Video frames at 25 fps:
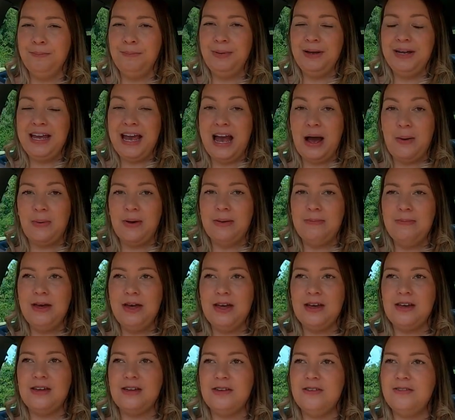But yeah, we
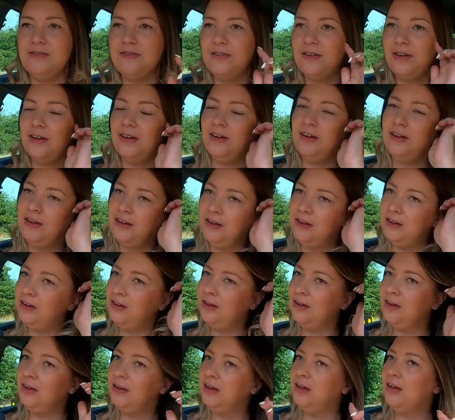move.
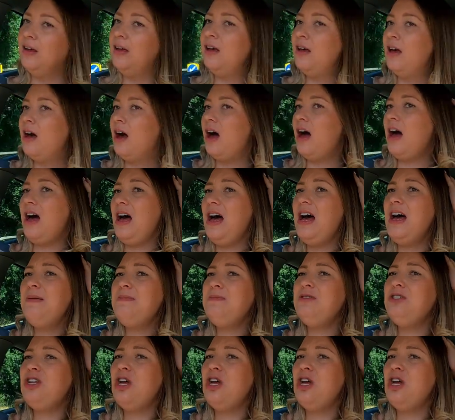I'm